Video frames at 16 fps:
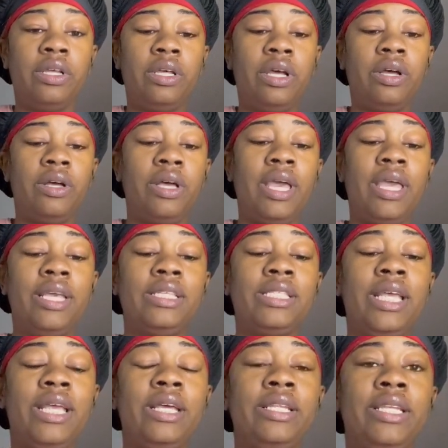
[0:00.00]
Okay,
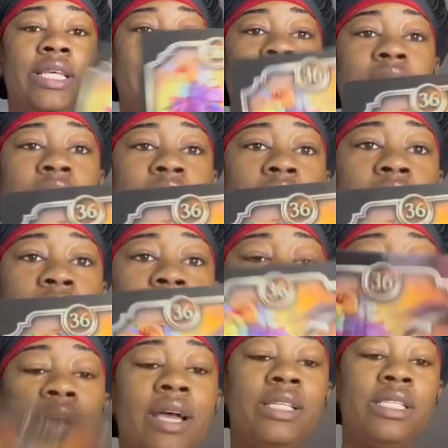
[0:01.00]
say a distant
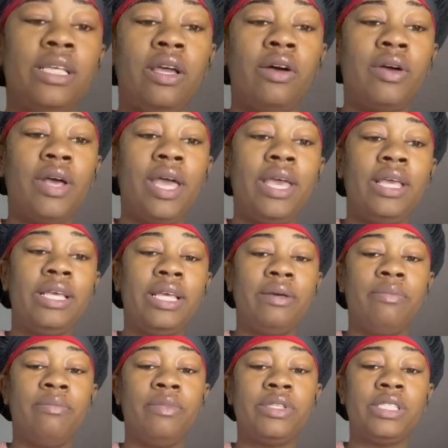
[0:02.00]
horizon. Okay,
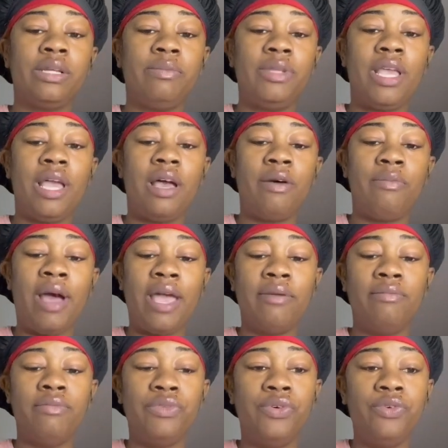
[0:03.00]
some of y'all
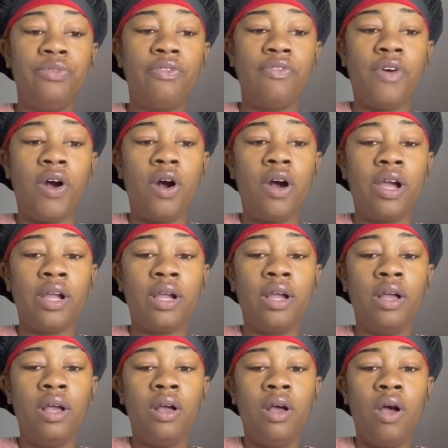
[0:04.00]
might move far,
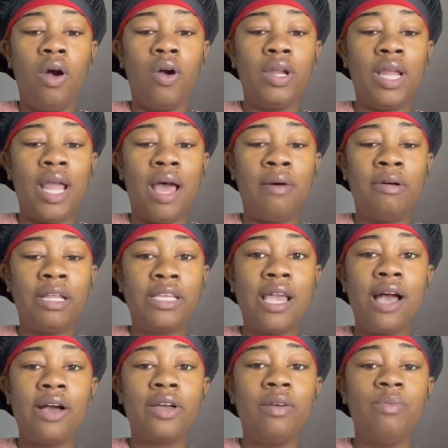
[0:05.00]
or
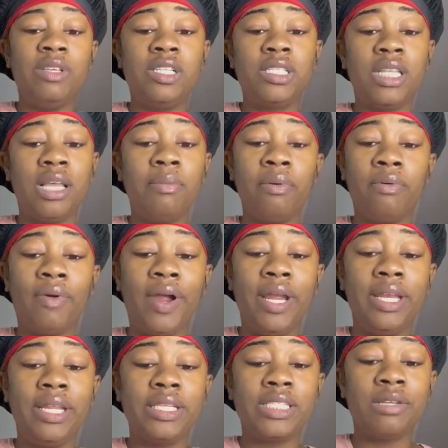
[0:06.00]
y'all could be
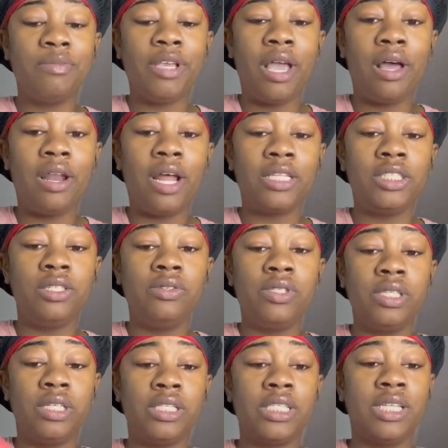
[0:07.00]
separating. Some of y'all are
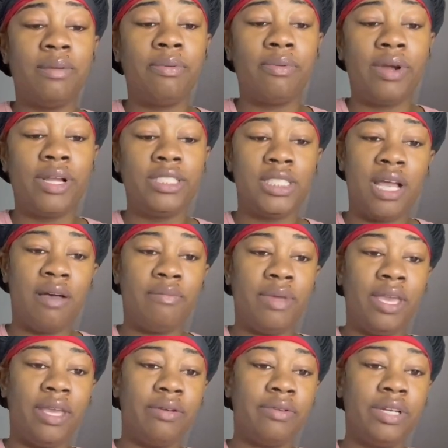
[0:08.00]
choosing to separate y'all
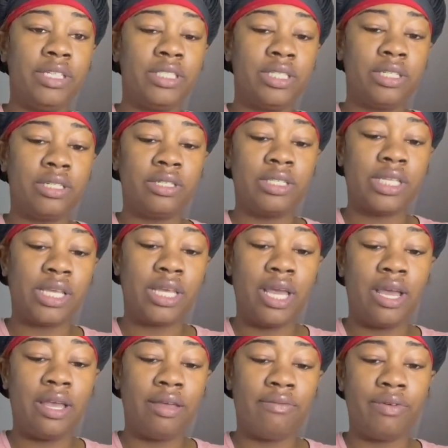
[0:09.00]
marriage. Check it
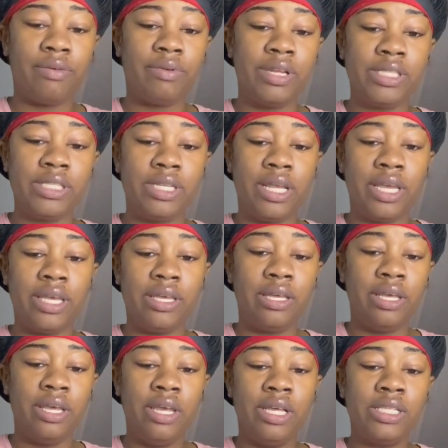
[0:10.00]
out if it resonates.
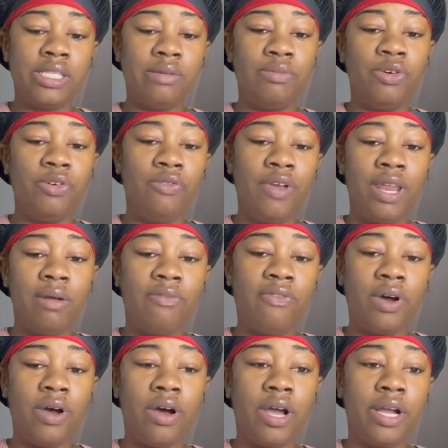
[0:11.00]
So move at a
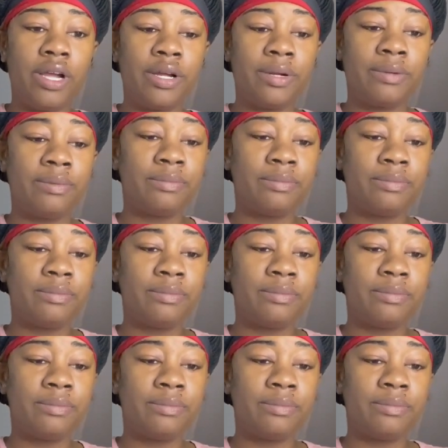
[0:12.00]
far.